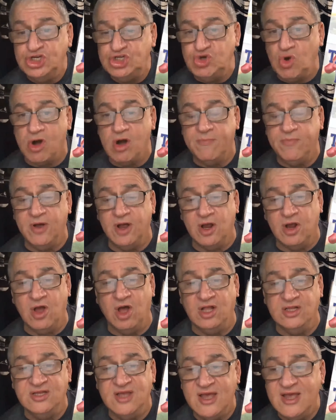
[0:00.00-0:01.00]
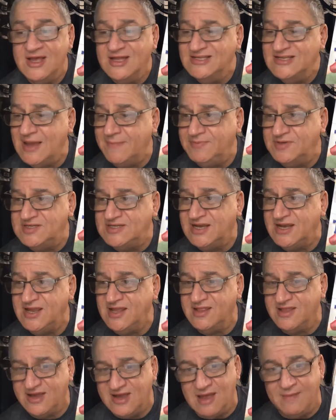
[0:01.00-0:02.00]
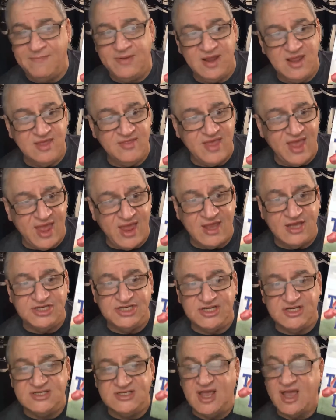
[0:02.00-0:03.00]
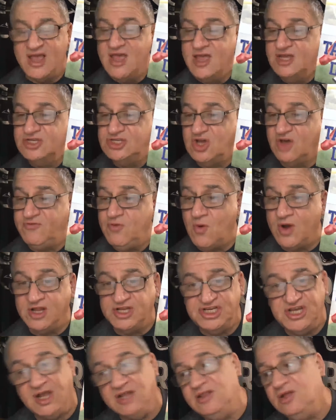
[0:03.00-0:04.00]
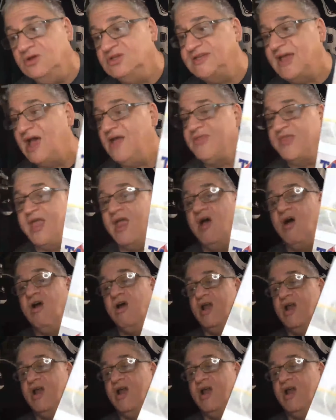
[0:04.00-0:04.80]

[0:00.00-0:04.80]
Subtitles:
shorter book called Temple City and the Company of the Ages. So if you want to check those out, they are